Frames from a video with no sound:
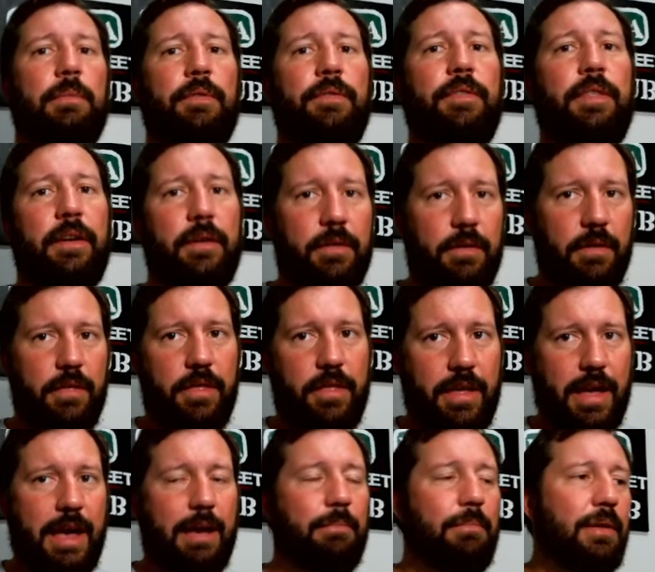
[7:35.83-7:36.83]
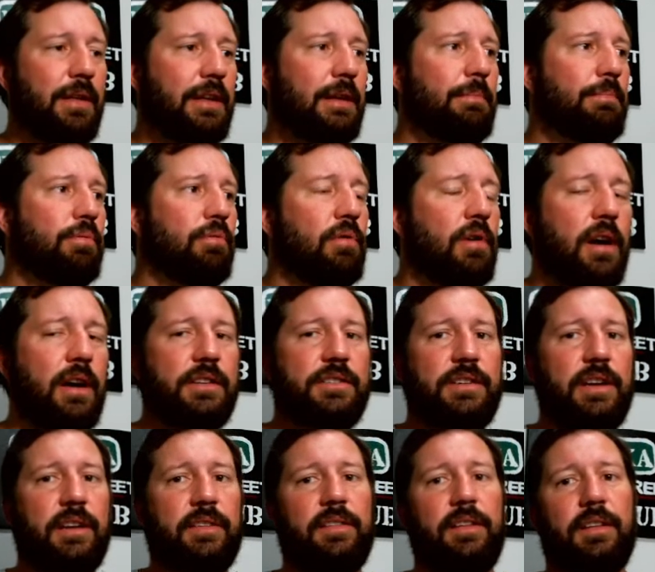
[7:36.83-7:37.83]
If there are that many
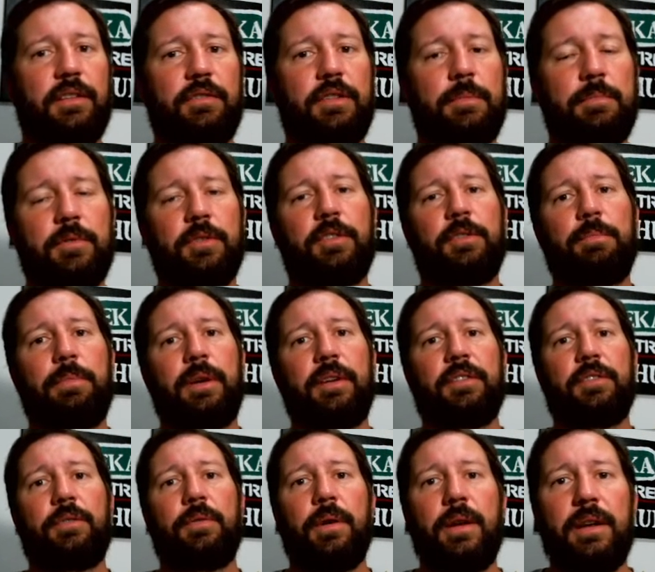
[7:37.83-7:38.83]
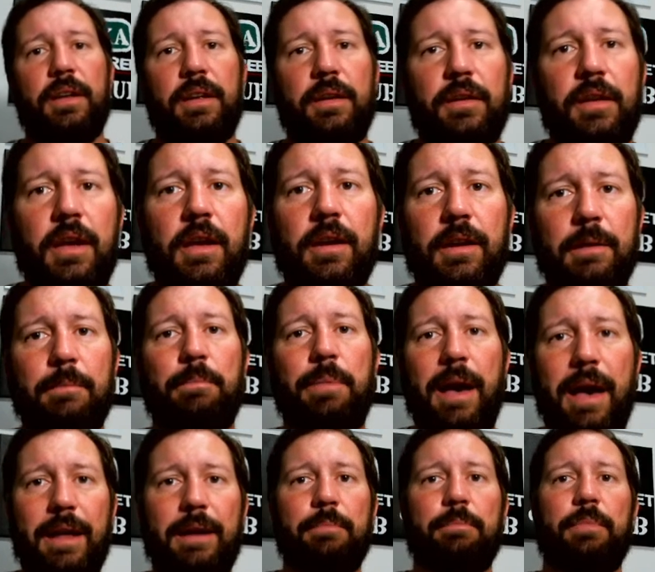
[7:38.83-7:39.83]
projects in the crypto space creating
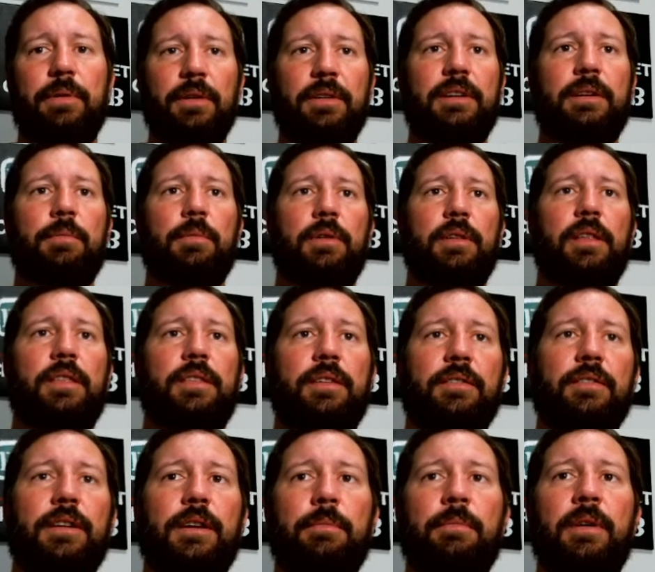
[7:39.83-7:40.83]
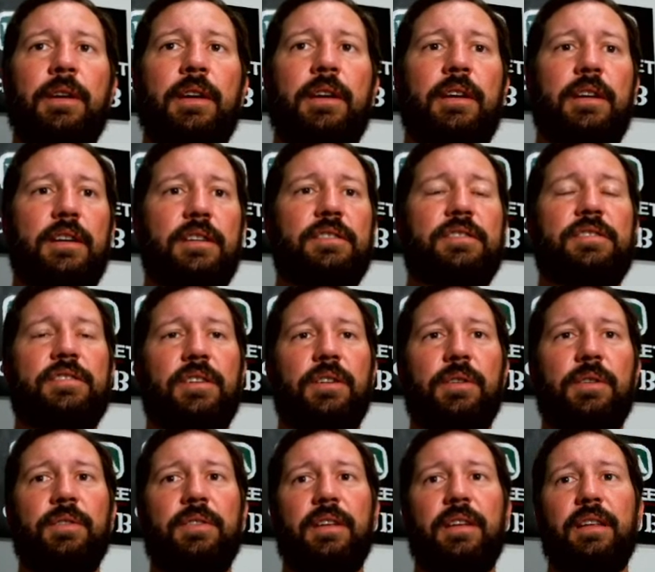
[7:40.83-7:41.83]
compatibility with Ethereum, it
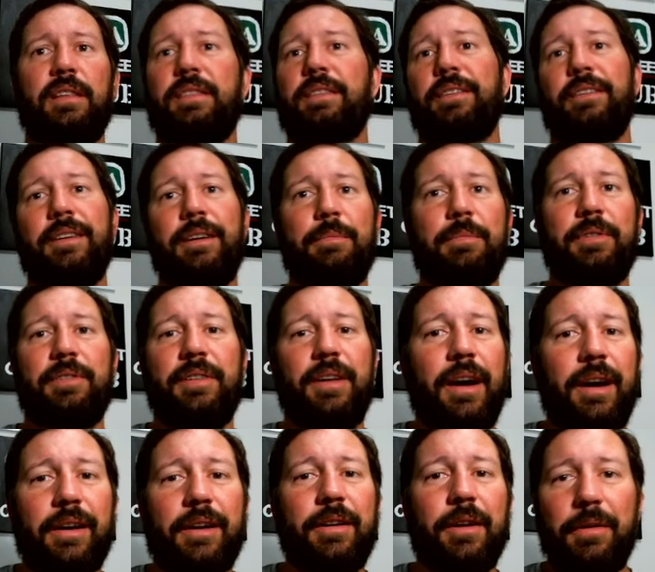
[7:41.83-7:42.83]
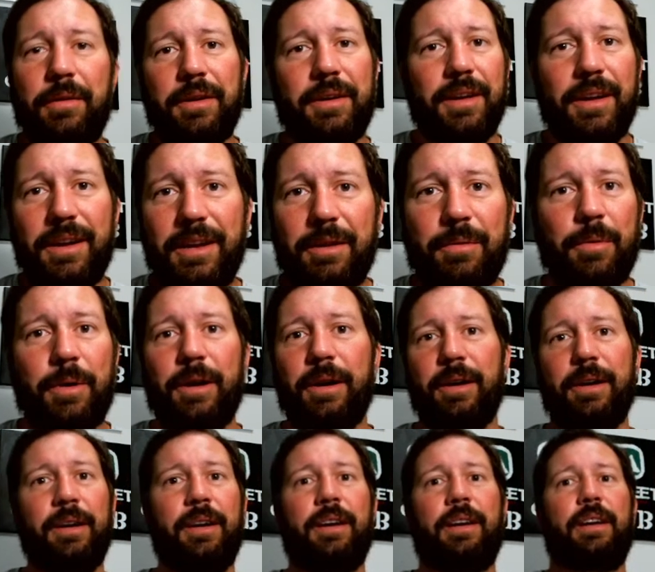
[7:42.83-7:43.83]
shows that Ethereum is not going
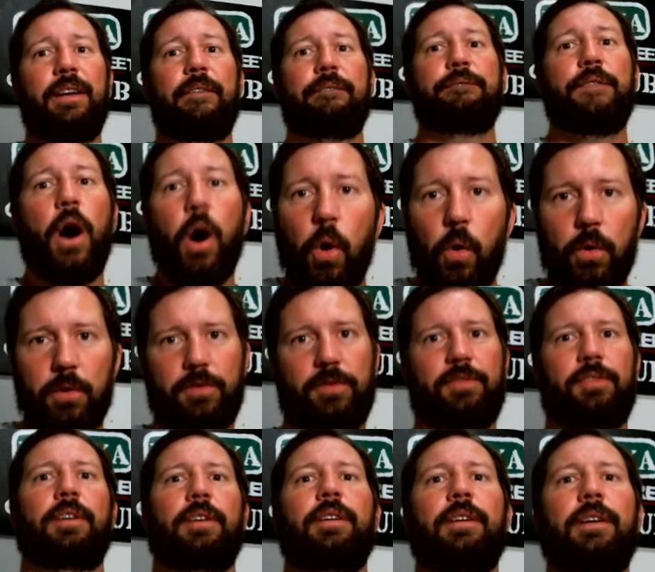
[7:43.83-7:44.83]
anywhere, folks.